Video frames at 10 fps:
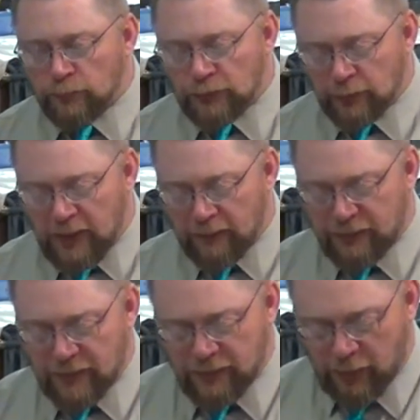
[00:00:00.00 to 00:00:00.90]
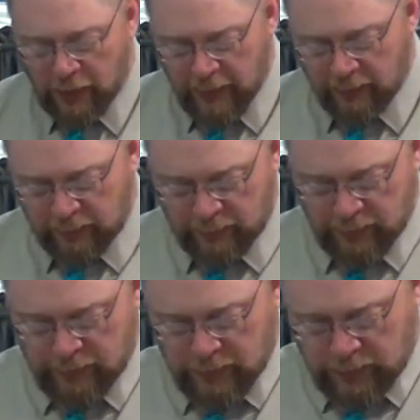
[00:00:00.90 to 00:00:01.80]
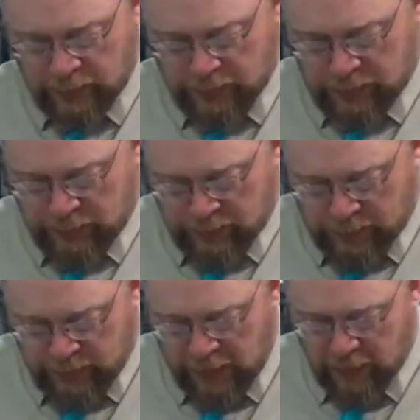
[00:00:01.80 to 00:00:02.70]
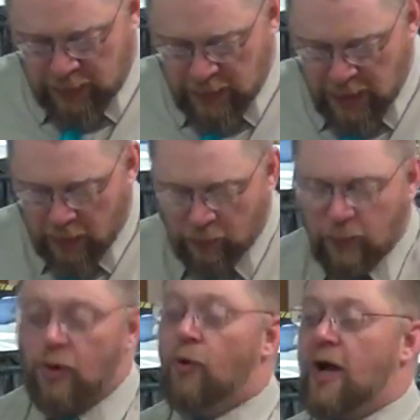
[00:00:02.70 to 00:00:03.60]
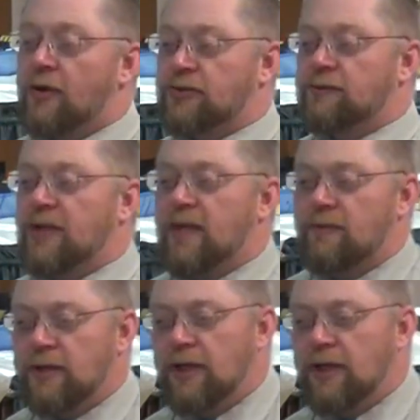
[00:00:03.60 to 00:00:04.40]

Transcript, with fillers: So God says, All right, hear ye now, O house of David.